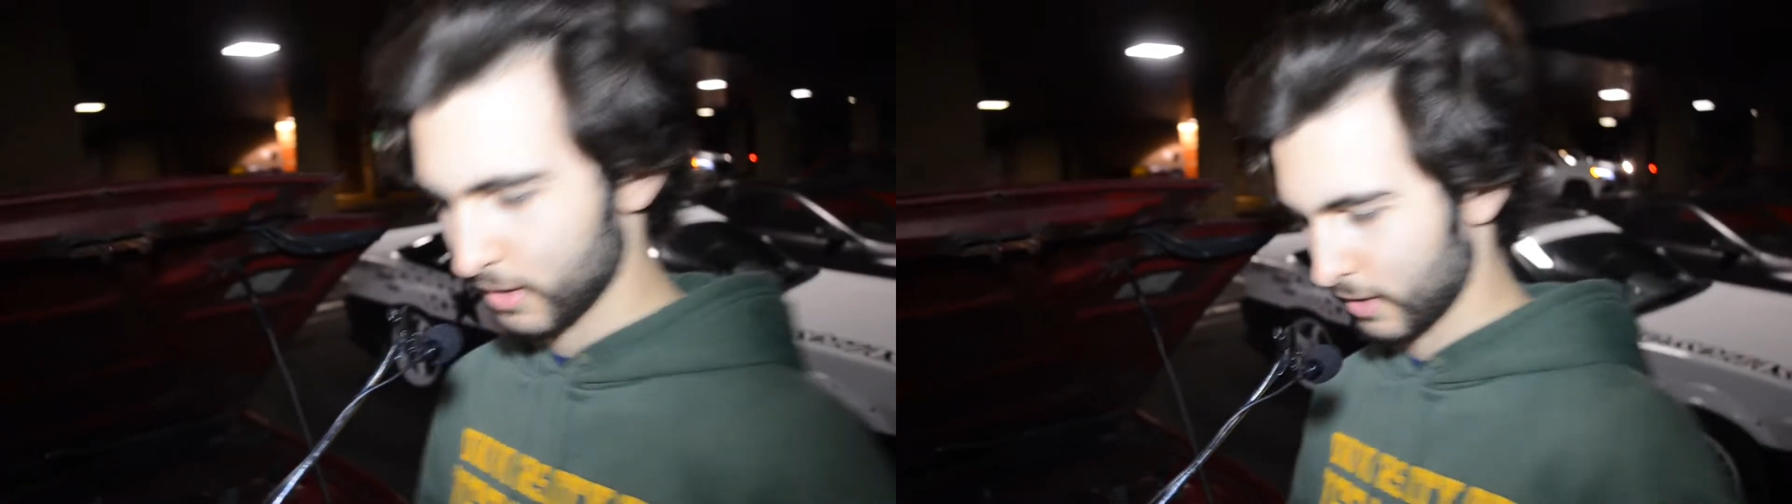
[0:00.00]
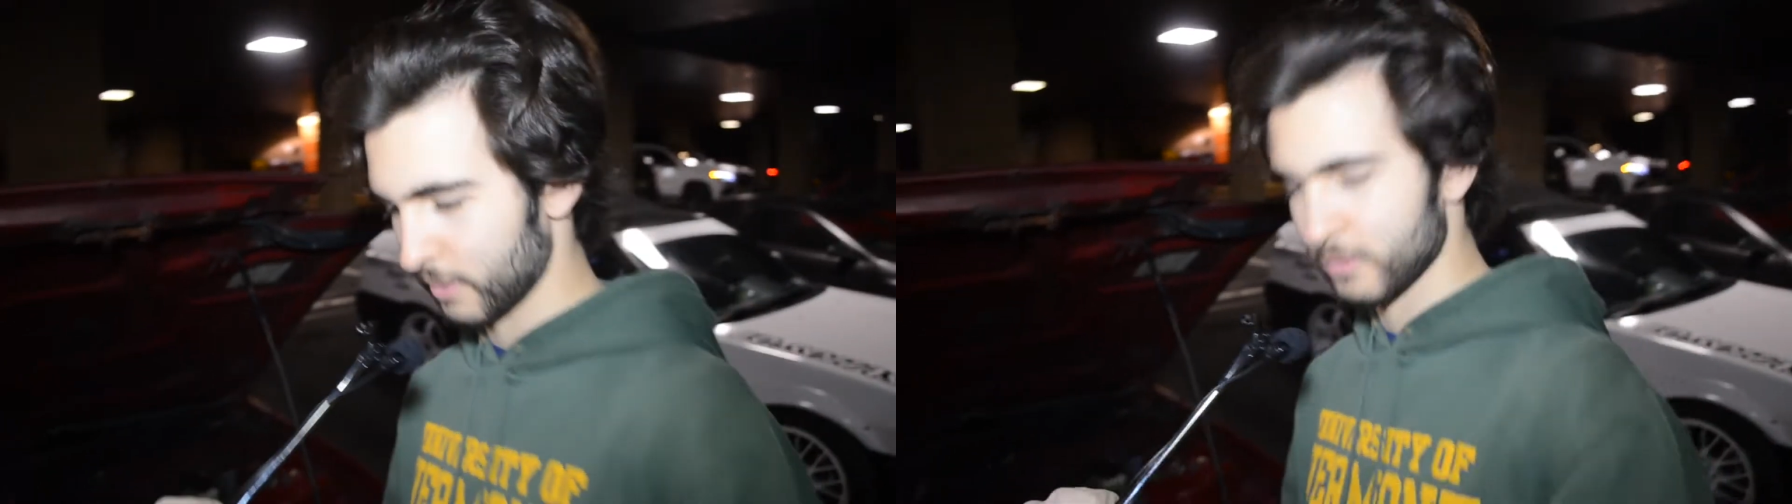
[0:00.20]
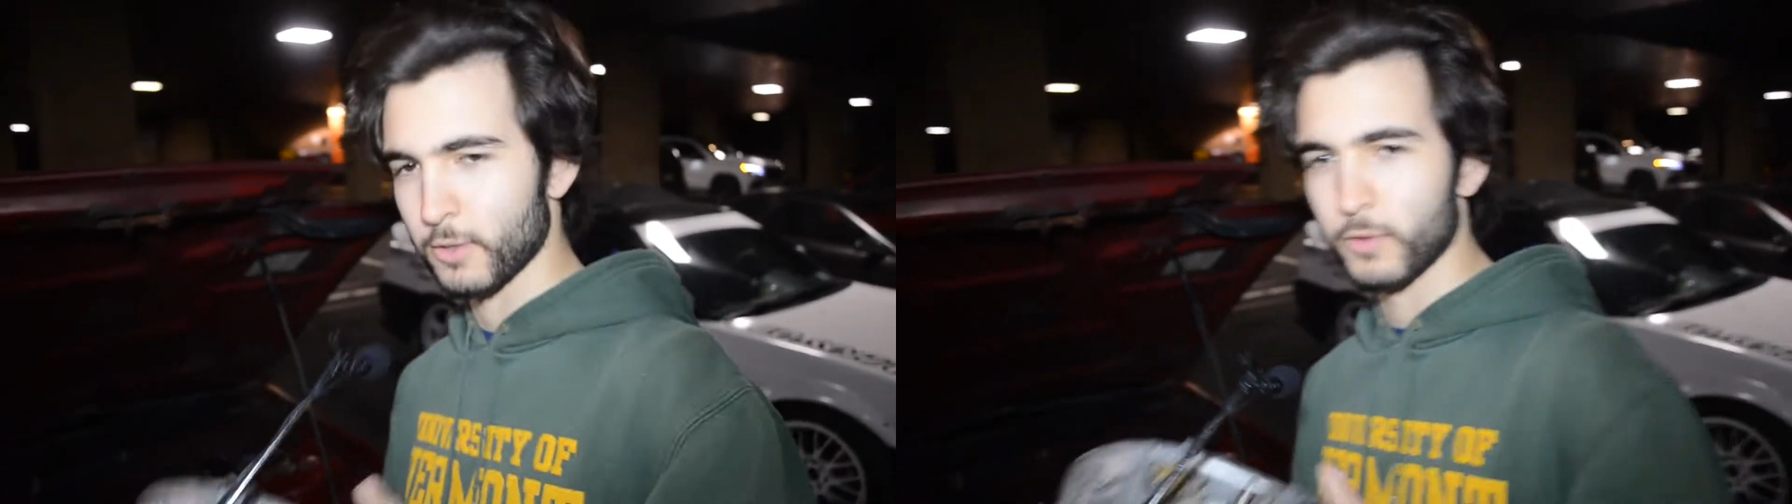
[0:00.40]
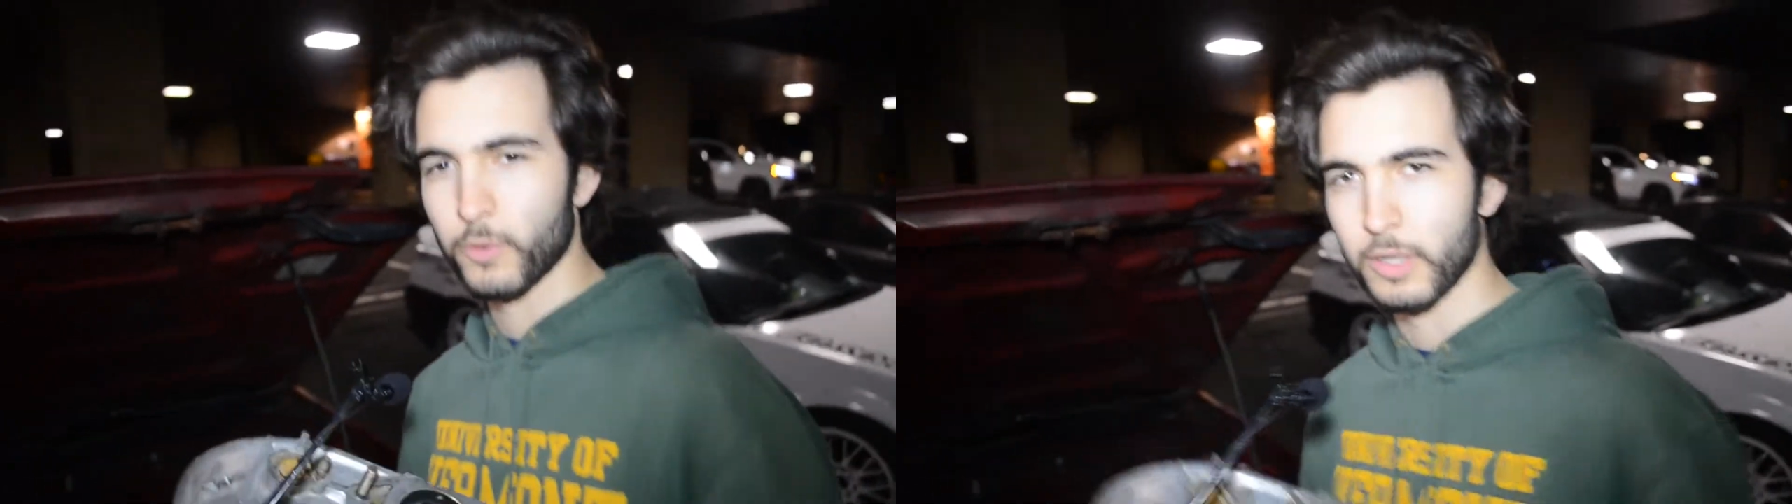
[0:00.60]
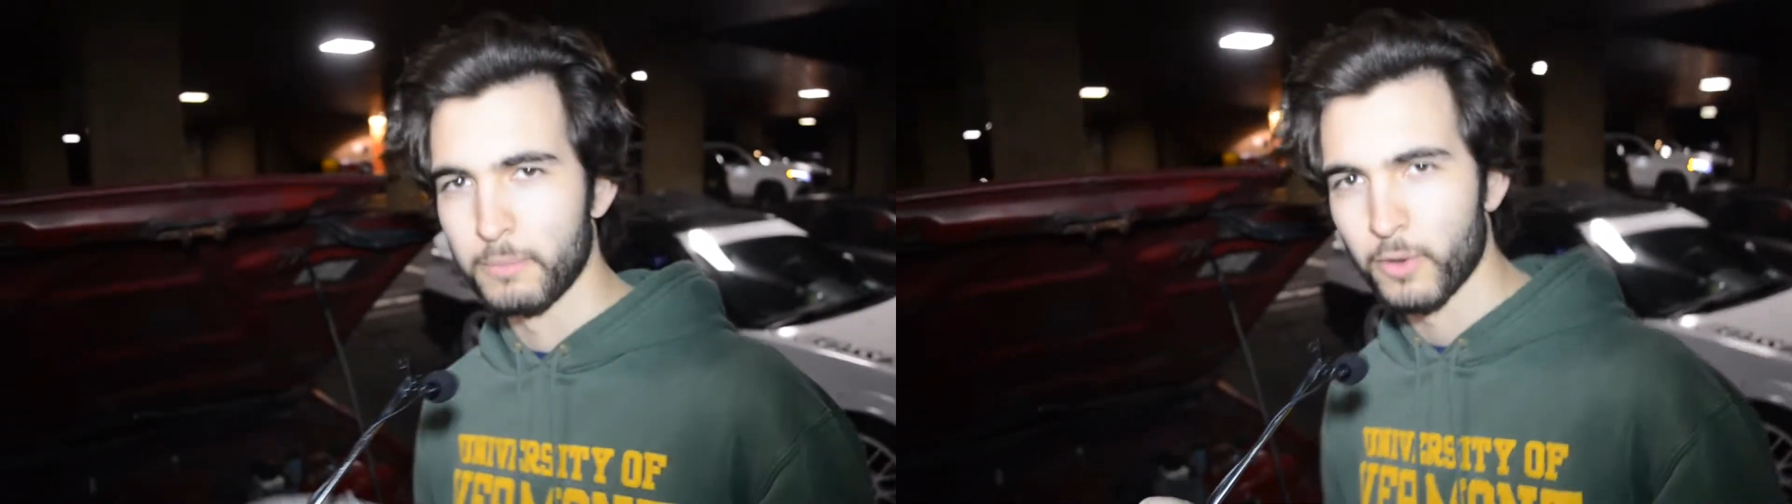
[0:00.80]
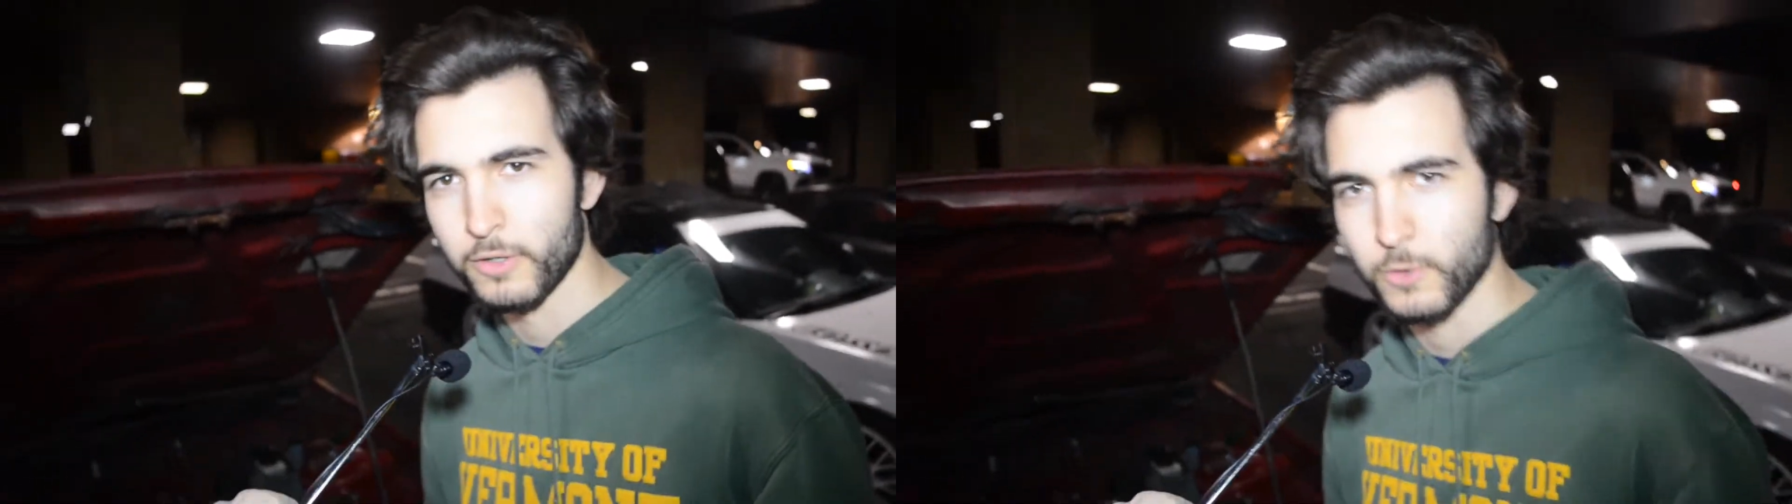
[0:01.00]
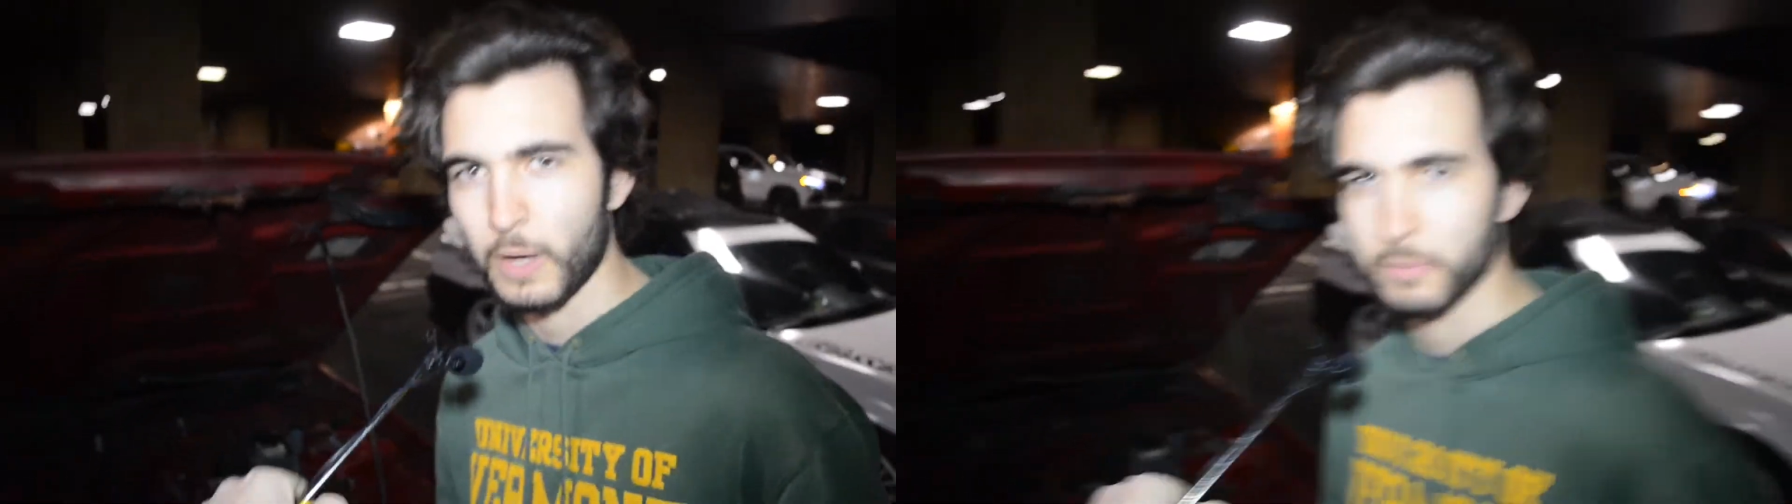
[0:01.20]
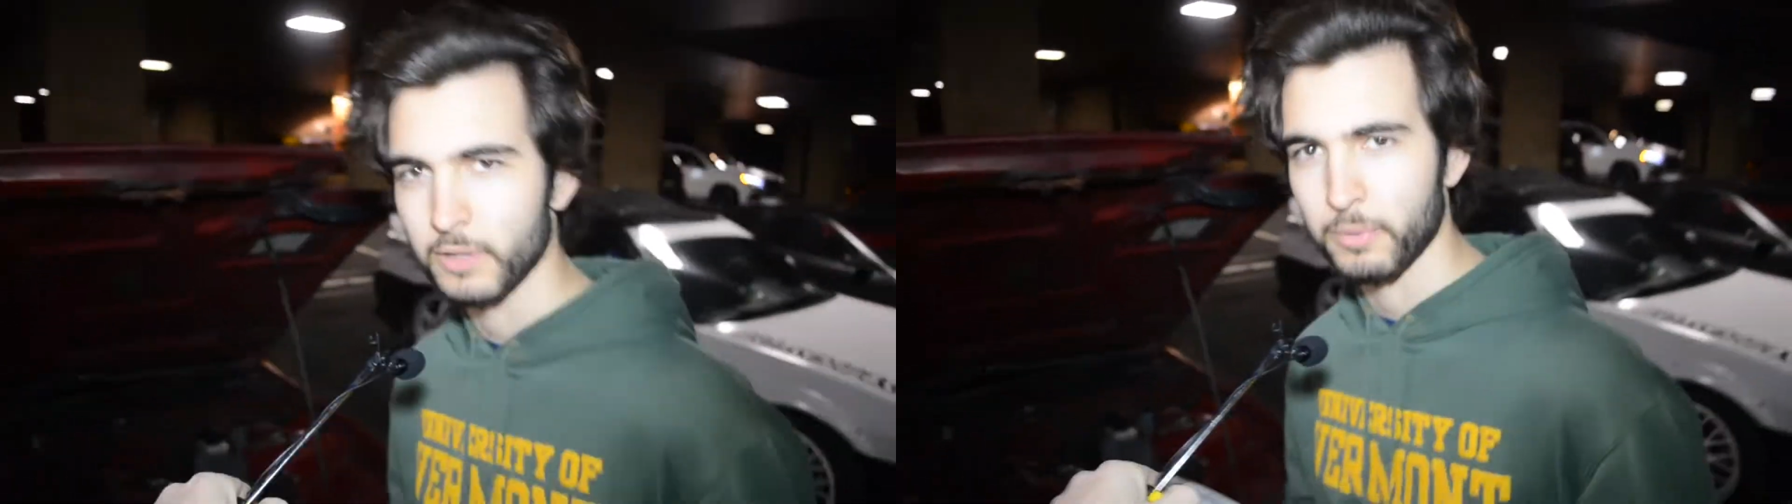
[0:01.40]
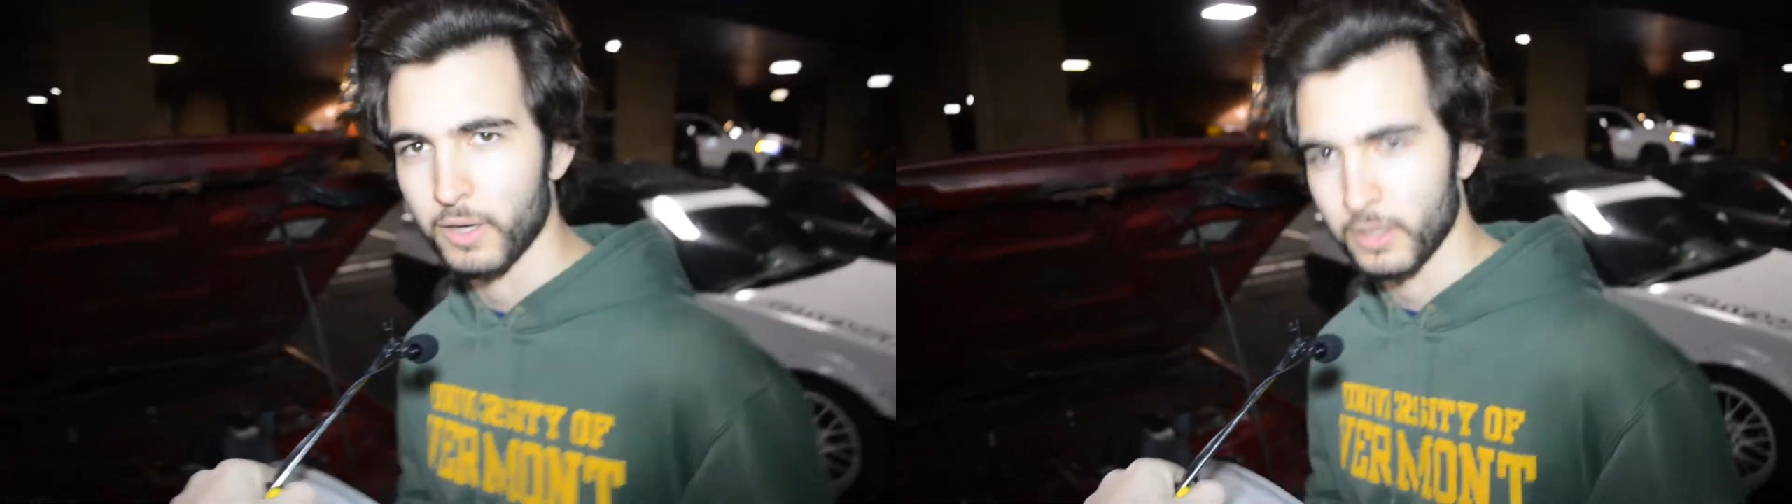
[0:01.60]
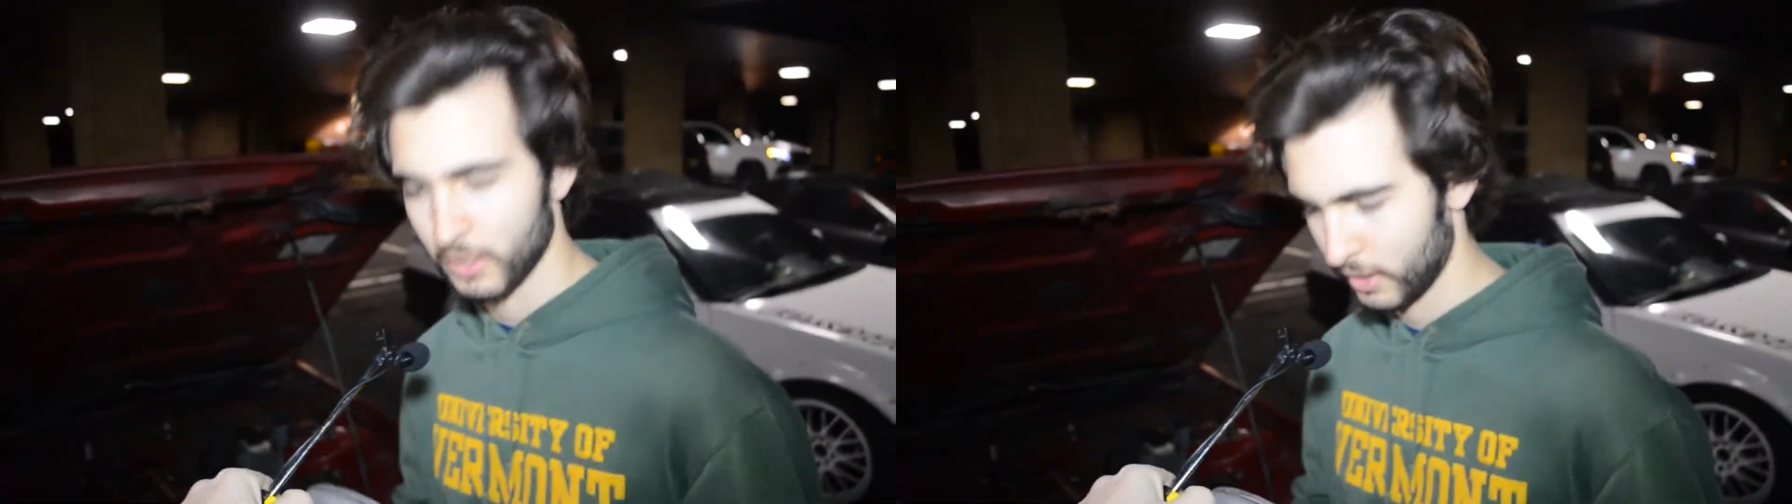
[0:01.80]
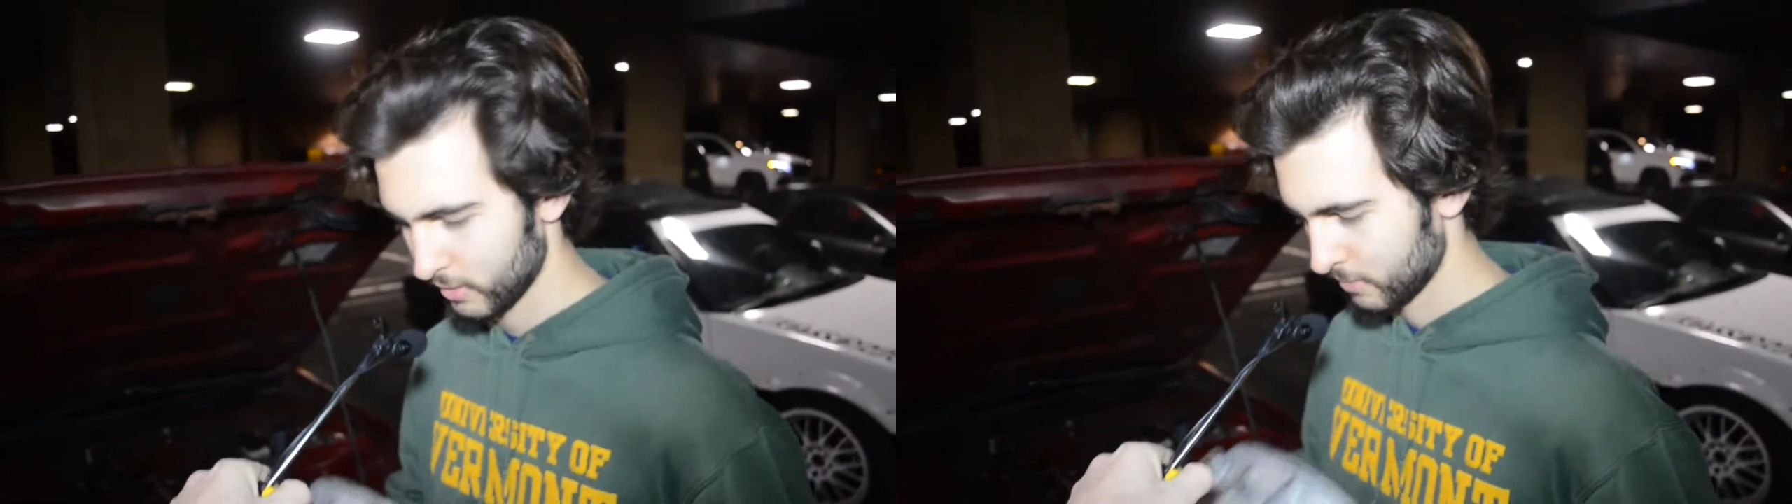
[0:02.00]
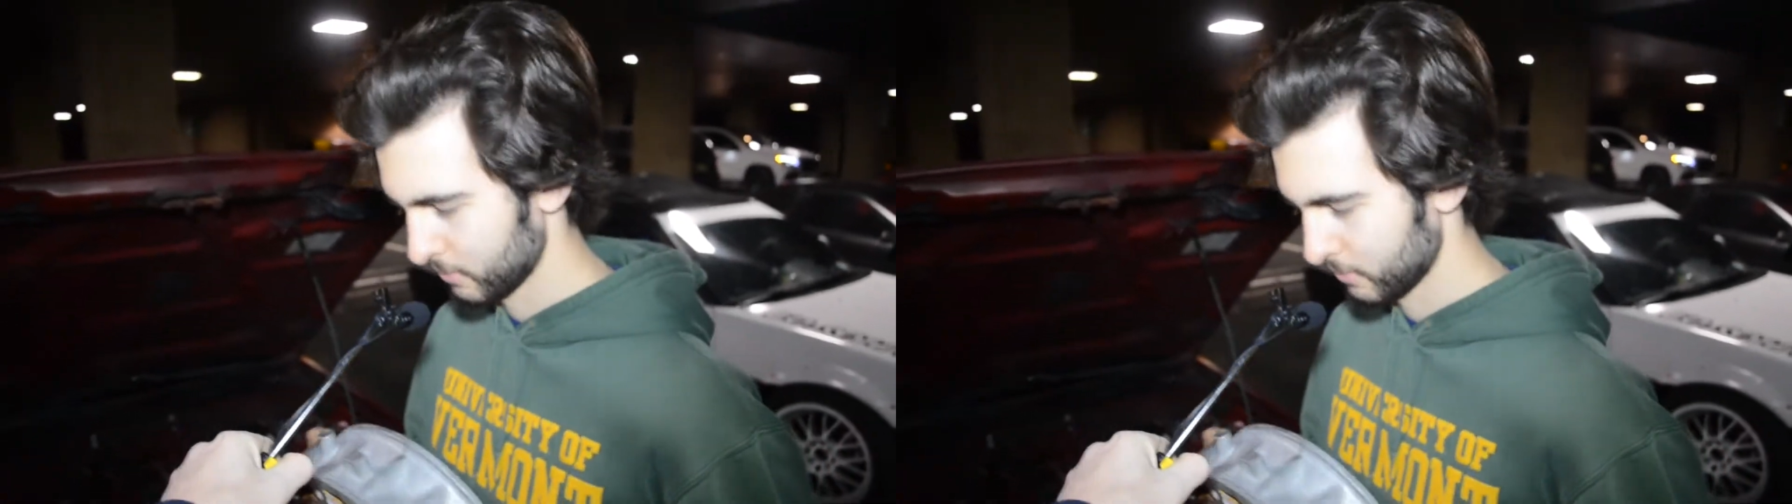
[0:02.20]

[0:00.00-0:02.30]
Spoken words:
All right. So we're doing a motor swap in the parking lot.